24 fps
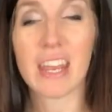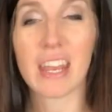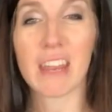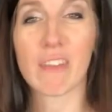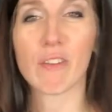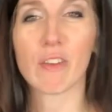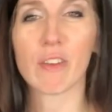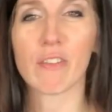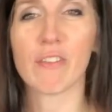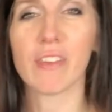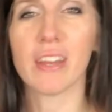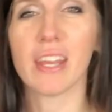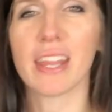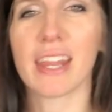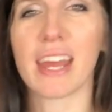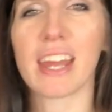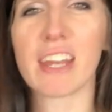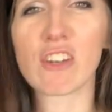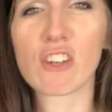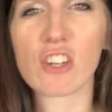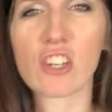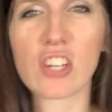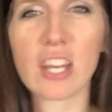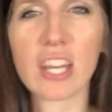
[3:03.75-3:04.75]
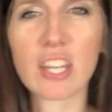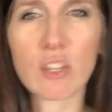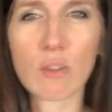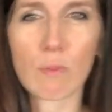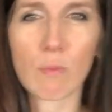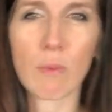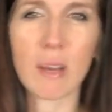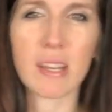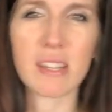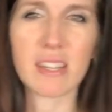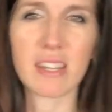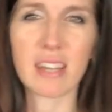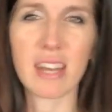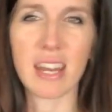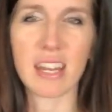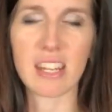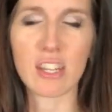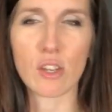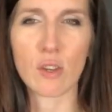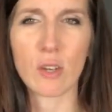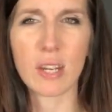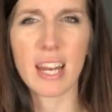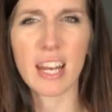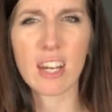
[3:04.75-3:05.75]
If you feel that, your chest
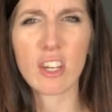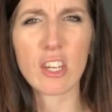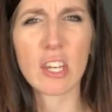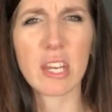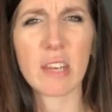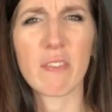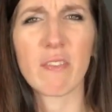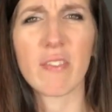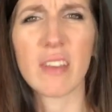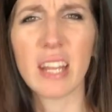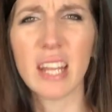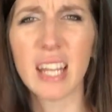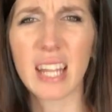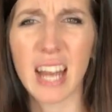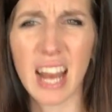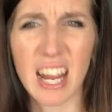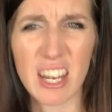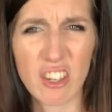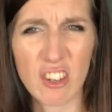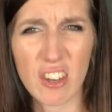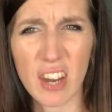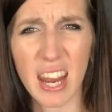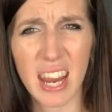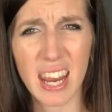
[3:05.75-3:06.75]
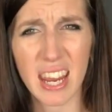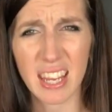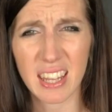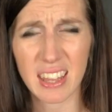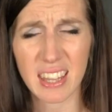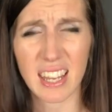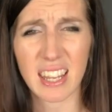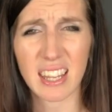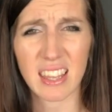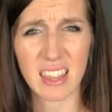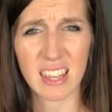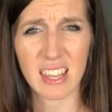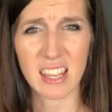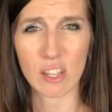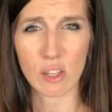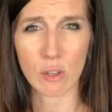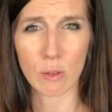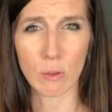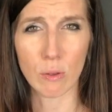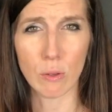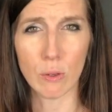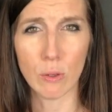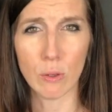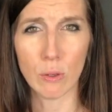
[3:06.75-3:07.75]
resonates. You can actually feel it on your hand like
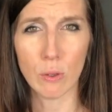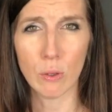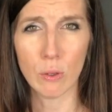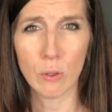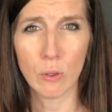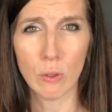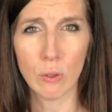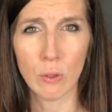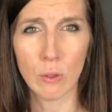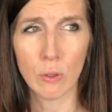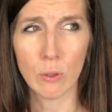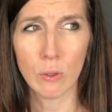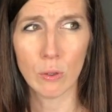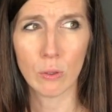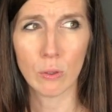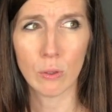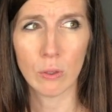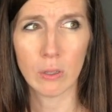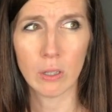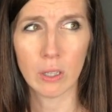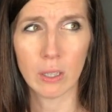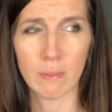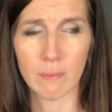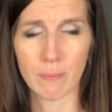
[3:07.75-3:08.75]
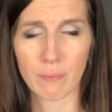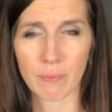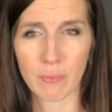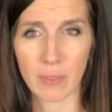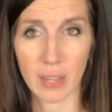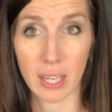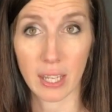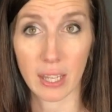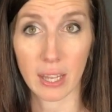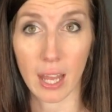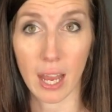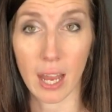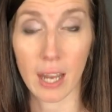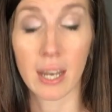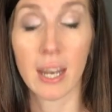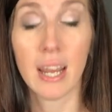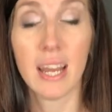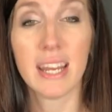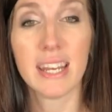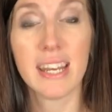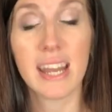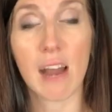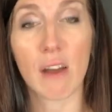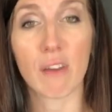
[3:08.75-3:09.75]
this. Ooh like that.
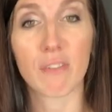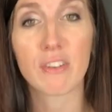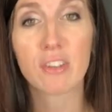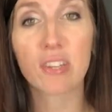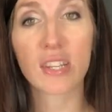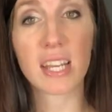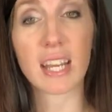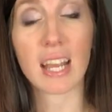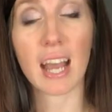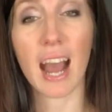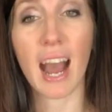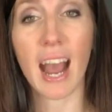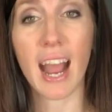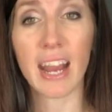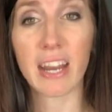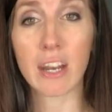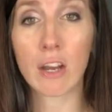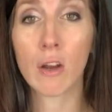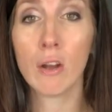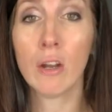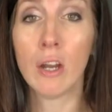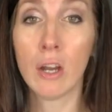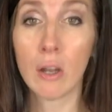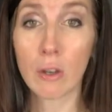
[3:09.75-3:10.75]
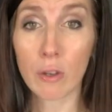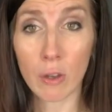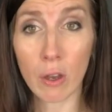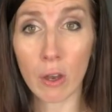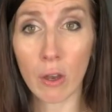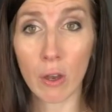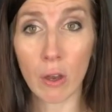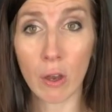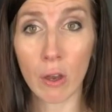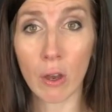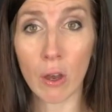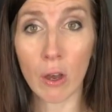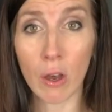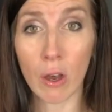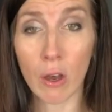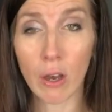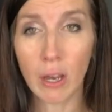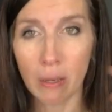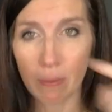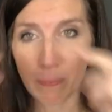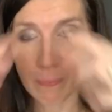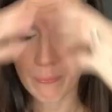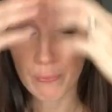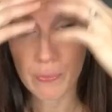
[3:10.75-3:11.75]
Now, if you sing a high note,
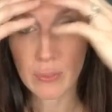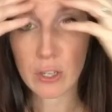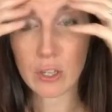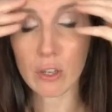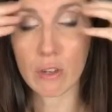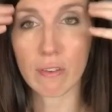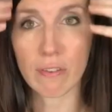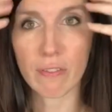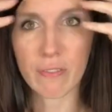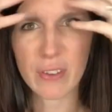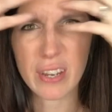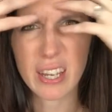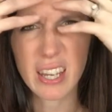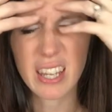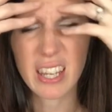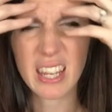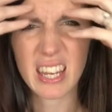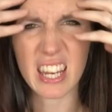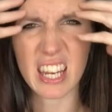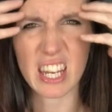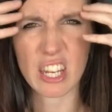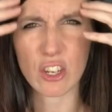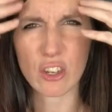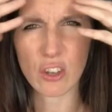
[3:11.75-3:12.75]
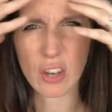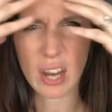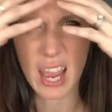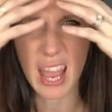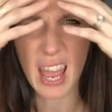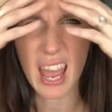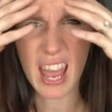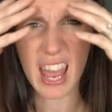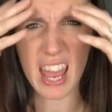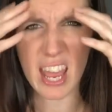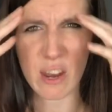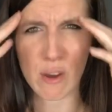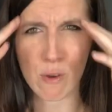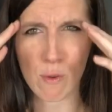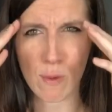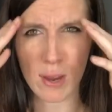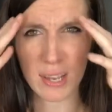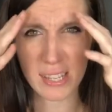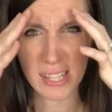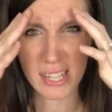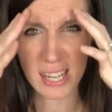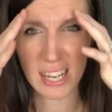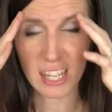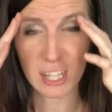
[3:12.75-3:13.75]
you feel it in your head
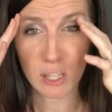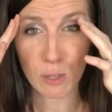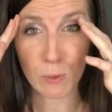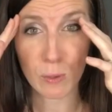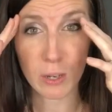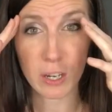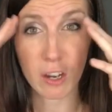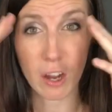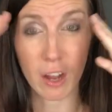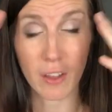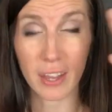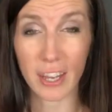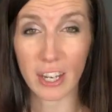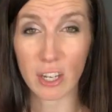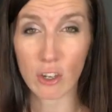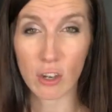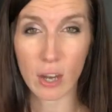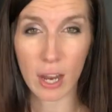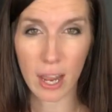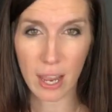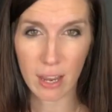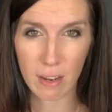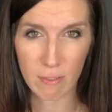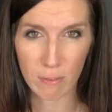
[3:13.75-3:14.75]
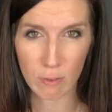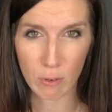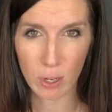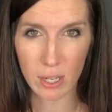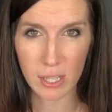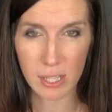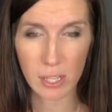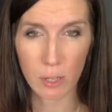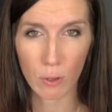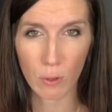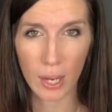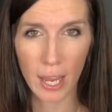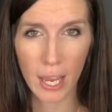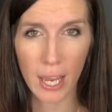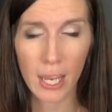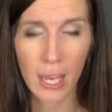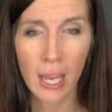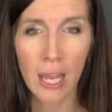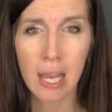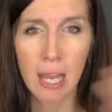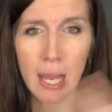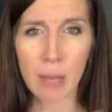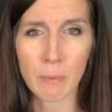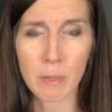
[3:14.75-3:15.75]
resonate, so we call that your head voice, okay?
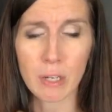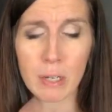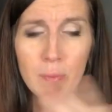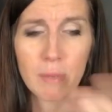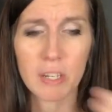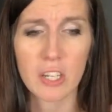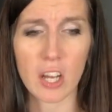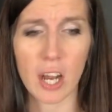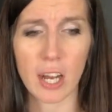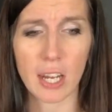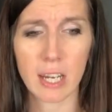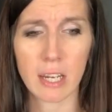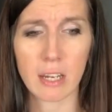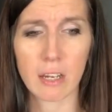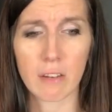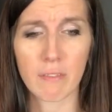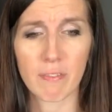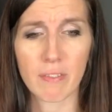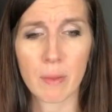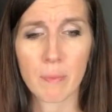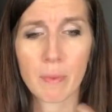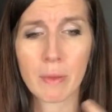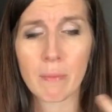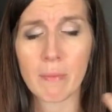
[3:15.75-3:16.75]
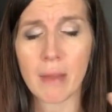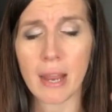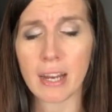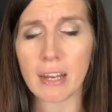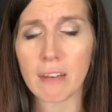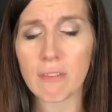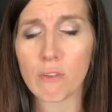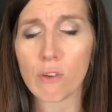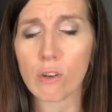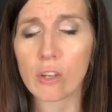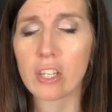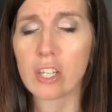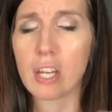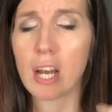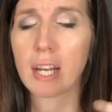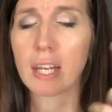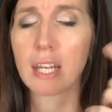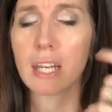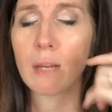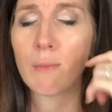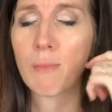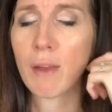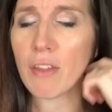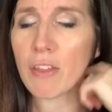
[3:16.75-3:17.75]
I'm gonna be talking, flipping back and forth
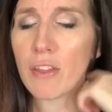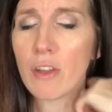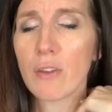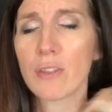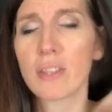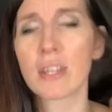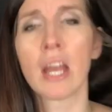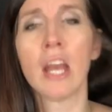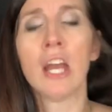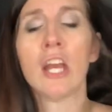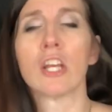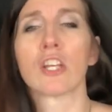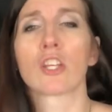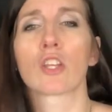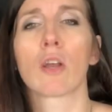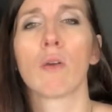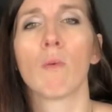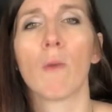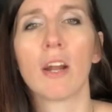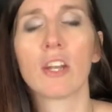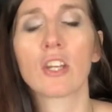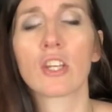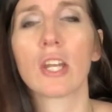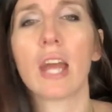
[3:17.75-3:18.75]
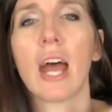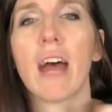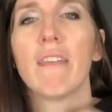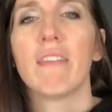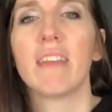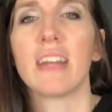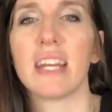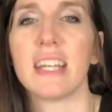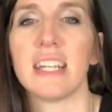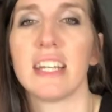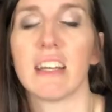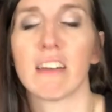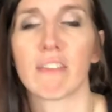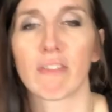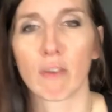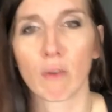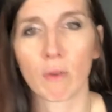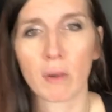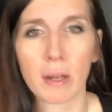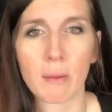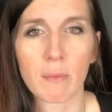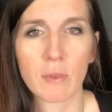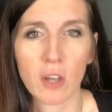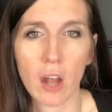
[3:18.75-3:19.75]
talking about those, so I want you to have an idea for
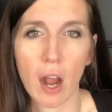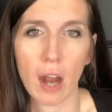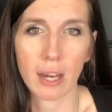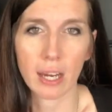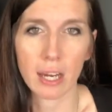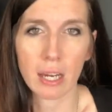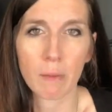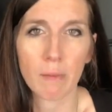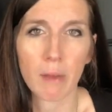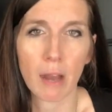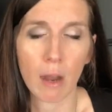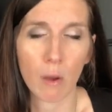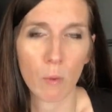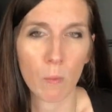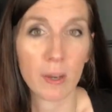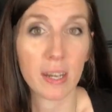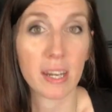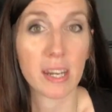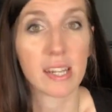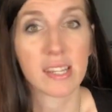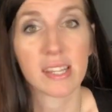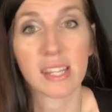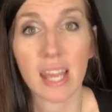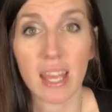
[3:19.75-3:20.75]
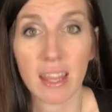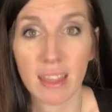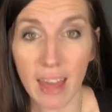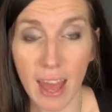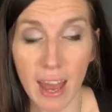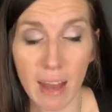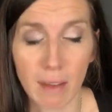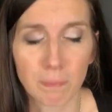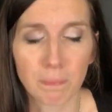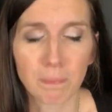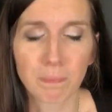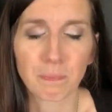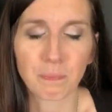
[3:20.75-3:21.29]
what I'm talking about when I say that.